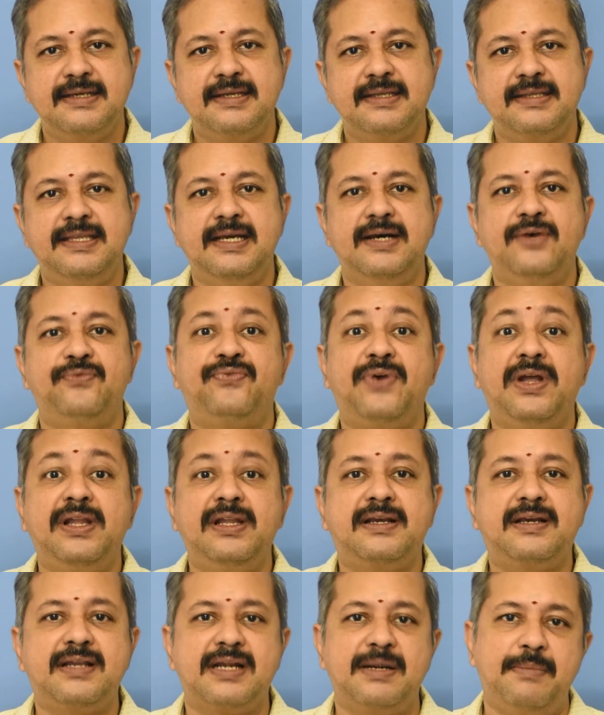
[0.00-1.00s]
the
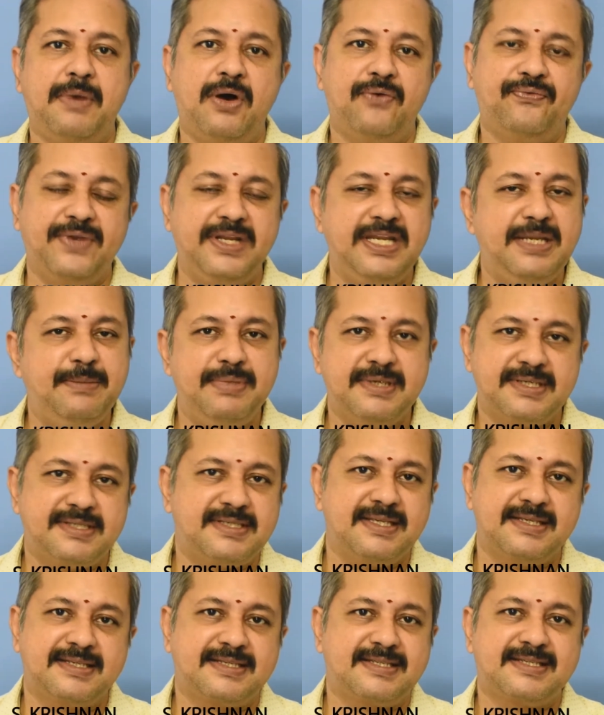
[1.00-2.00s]
fulcrum of any
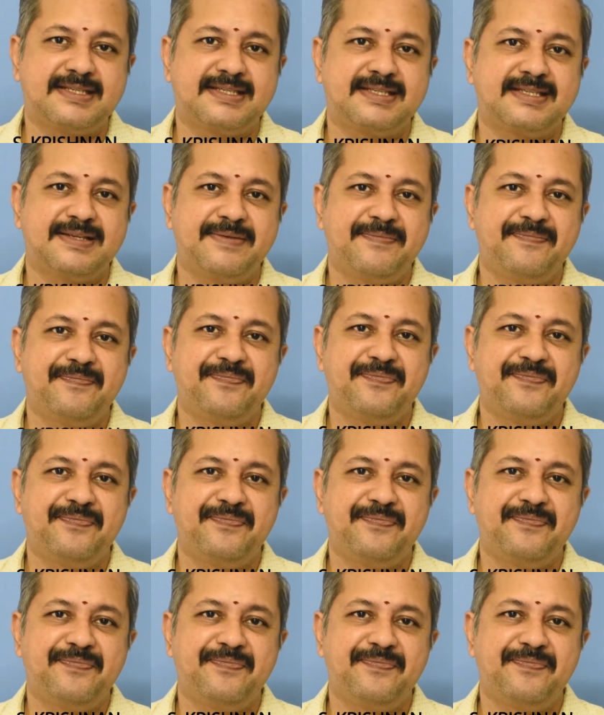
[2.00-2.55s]
business,